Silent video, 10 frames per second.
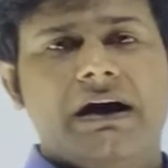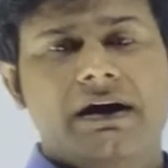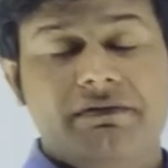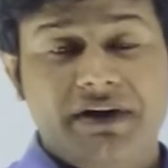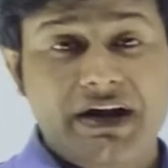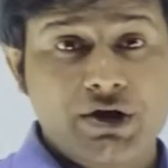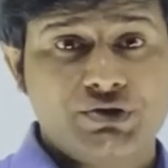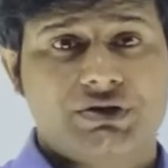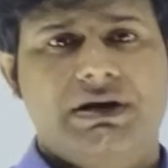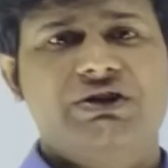radio
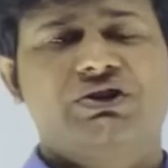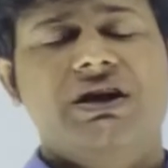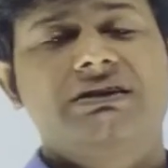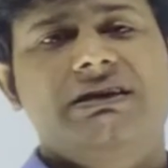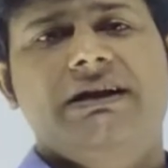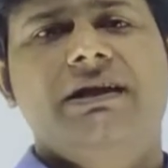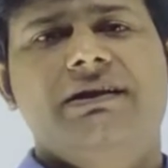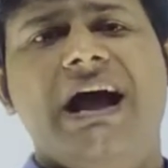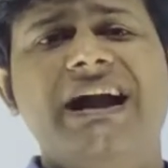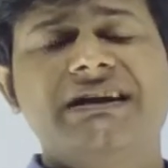stations and the
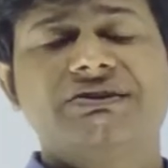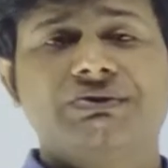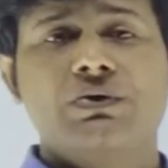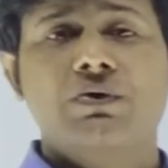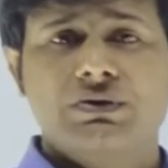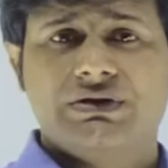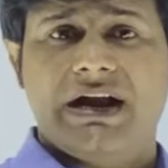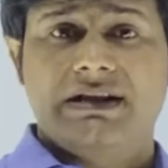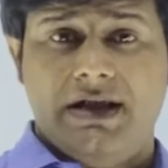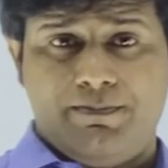night schools,
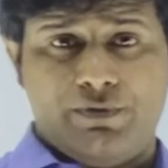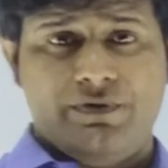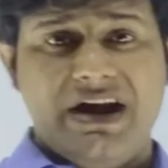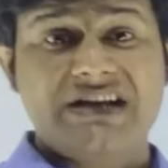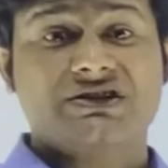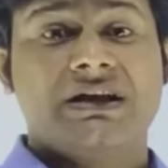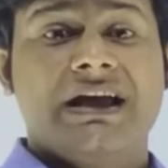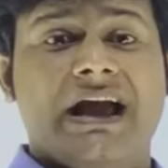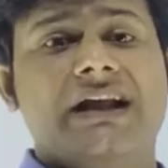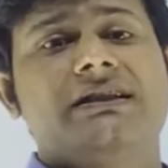and they progressed,
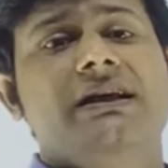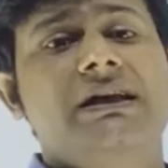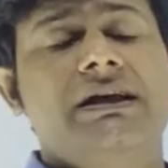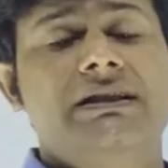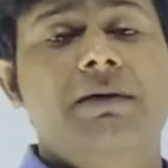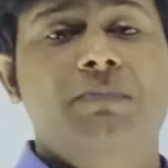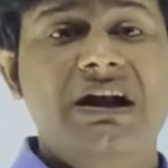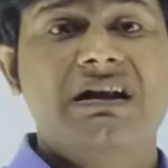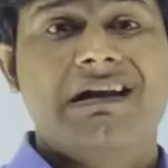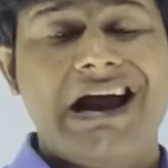and they
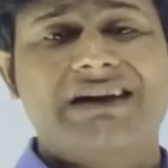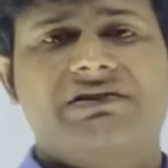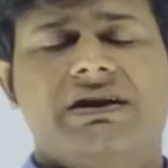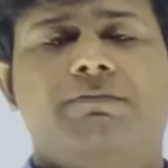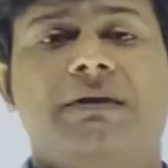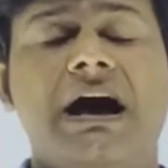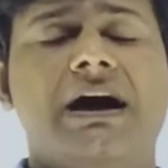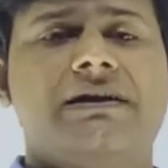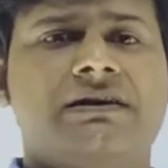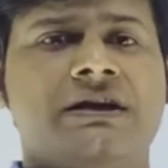built electric
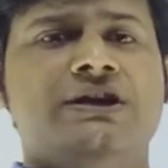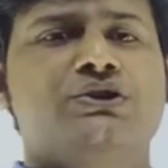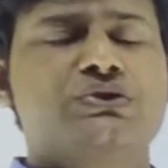plant.